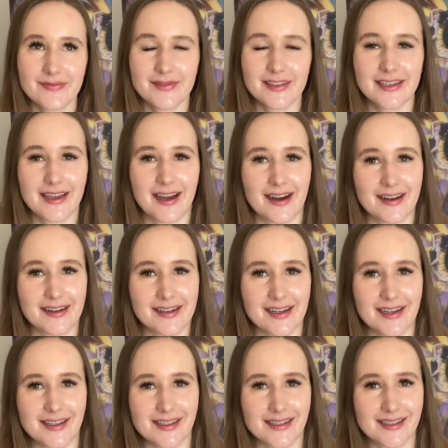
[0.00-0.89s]
yeah,
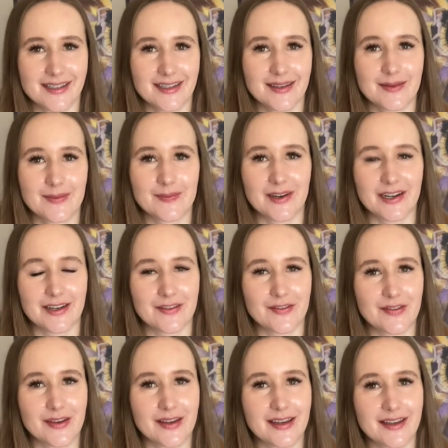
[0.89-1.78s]
cause, but if
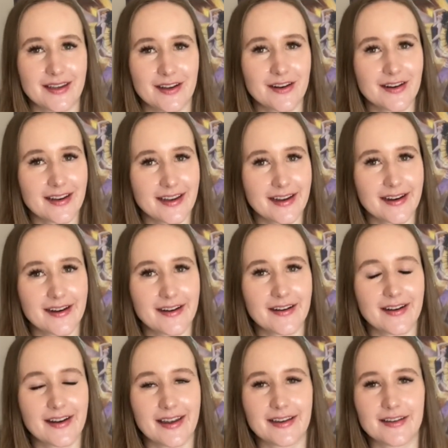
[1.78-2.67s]
you're
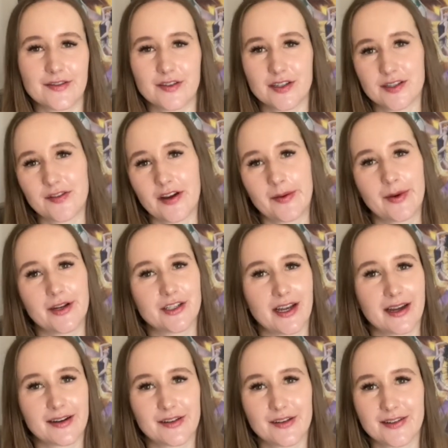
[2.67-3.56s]
here and you just found my
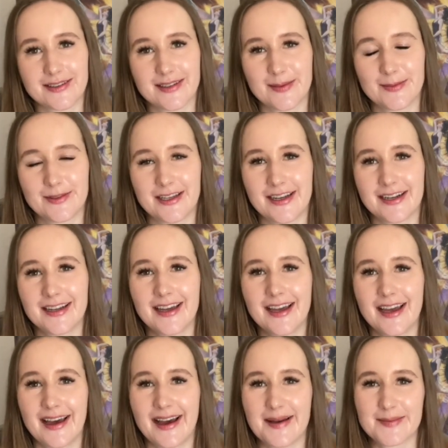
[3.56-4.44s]
channel or something,
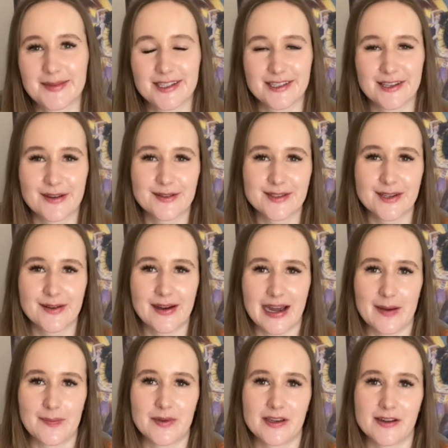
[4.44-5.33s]
I'm so, so
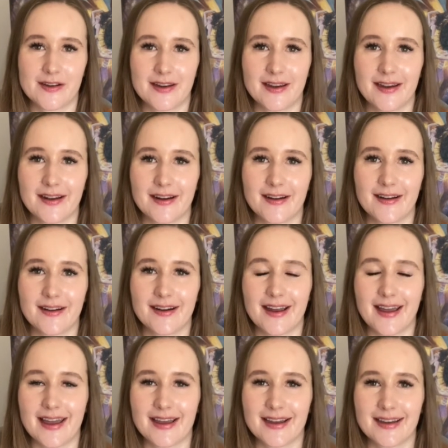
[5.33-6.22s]
happy you're here
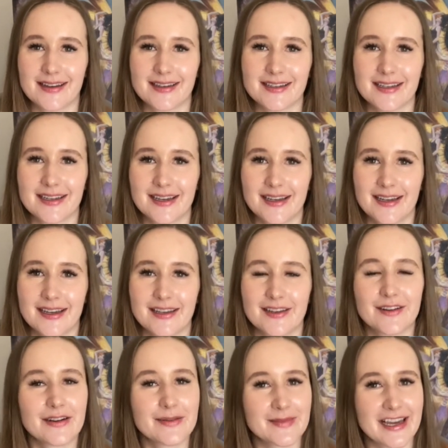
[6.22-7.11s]
and
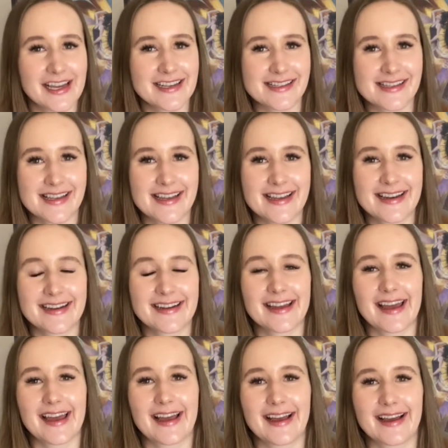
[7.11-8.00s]
you're amazing.
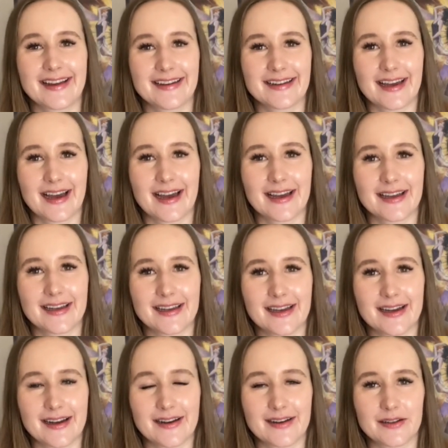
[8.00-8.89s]
And I,
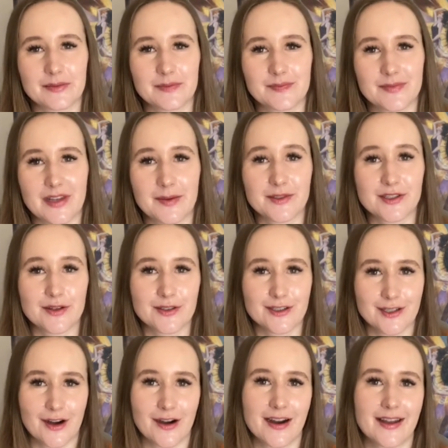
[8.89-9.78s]
um, I'm so
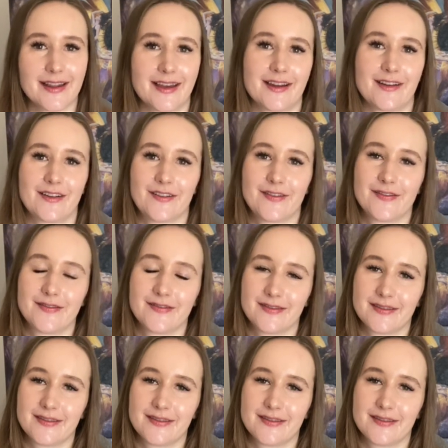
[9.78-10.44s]
sorry that you're